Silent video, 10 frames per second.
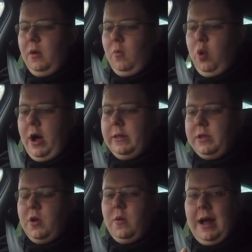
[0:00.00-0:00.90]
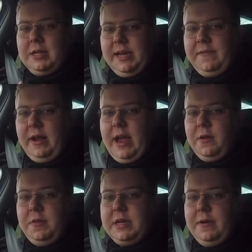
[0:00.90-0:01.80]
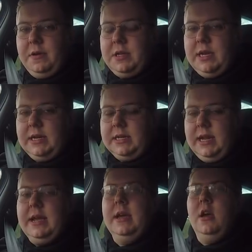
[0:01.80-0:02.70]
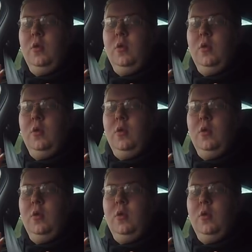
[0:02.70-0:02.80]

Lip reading: what I'll do, I'll see if I can get another 0 to 60.